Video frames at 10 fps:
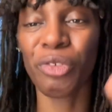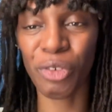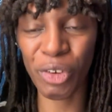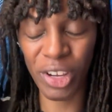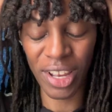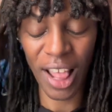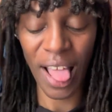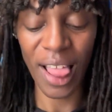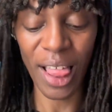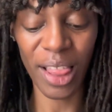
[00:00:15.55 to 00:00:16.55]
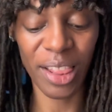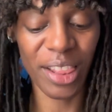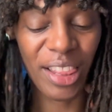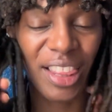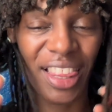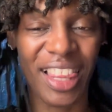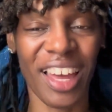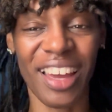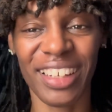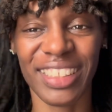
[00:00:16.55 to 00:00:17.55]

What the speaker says: for locks.